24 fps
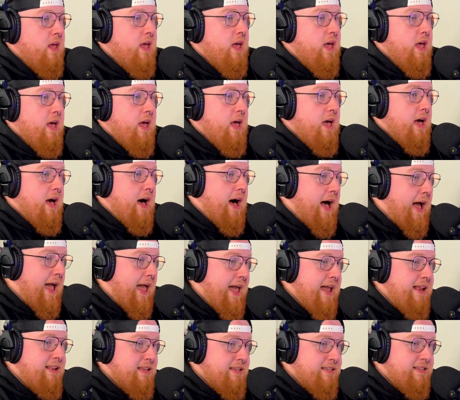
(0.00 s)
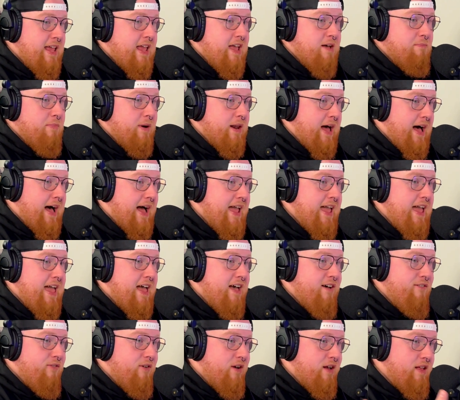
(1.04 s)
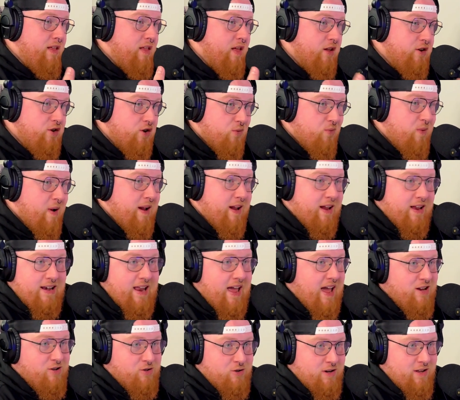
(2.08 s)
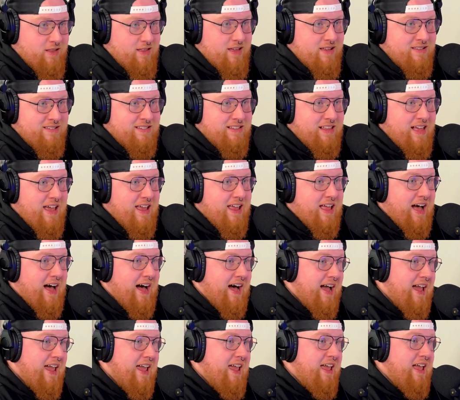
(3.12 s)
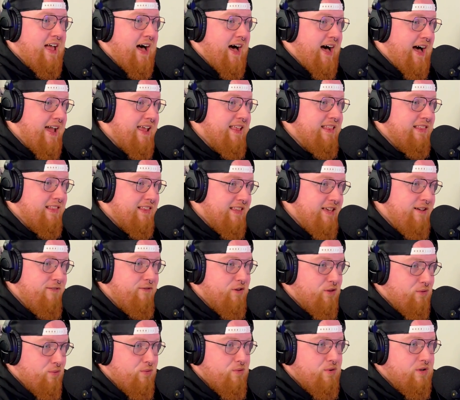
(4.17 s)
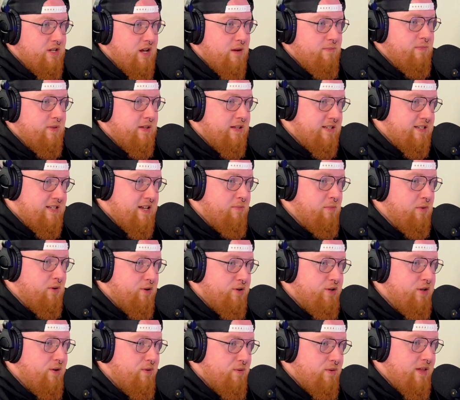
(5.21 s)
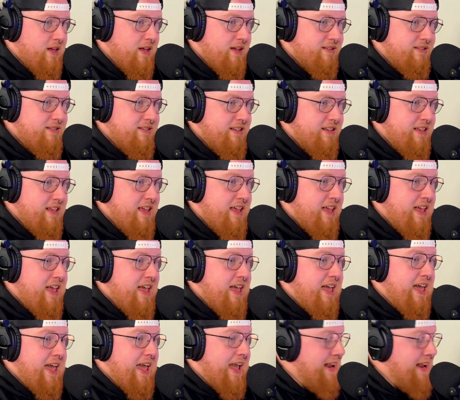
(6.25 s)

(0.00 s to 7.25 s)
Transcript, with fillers: Yep. I hate to say it, but I have a, a direct connection to this. Like mm -hmm. I I lived through something similar to this. Yeah.